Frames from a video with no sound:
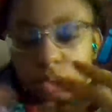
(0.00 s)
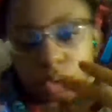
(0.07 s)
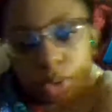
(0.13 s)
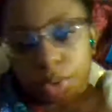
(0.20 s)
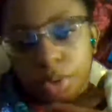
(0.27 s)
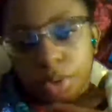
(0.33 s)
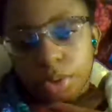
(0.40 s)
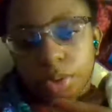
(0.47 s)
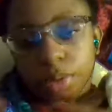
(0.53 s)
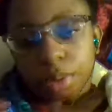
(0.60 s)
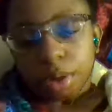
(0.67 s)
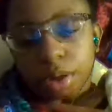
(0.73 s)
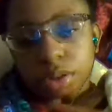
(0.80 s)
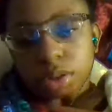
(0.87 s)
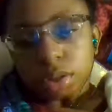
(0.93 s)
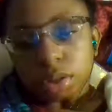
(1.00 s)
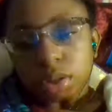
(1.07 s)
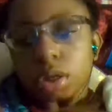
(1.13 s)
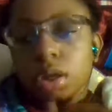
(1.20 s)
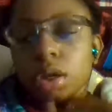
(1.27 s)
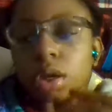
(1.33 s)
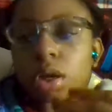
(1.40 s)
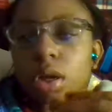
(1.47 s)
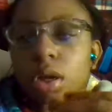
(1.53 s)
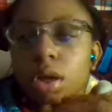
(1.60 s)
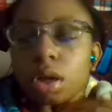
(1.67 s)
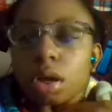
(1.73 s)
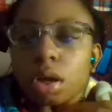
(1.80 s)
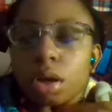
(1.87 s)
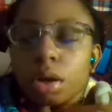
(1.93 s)
going through depression.
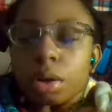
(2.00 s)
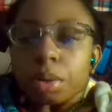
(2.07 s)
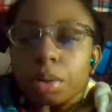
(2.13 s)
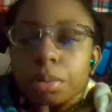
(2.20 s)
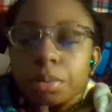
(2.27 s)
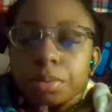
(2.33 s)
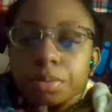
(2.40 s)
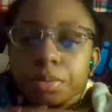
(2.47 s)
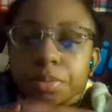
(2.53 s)
Um,